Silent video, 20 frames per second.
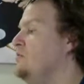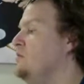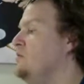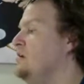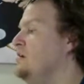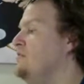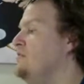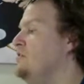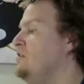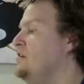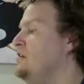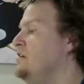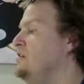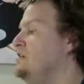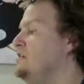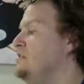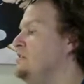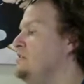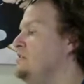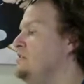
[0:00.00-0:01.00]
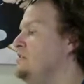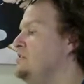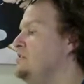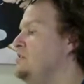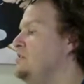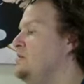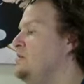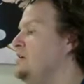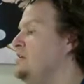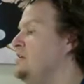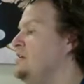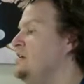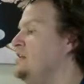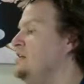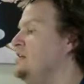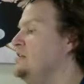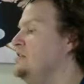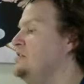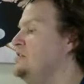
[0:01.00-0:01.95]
whatever it is. There's no idea that's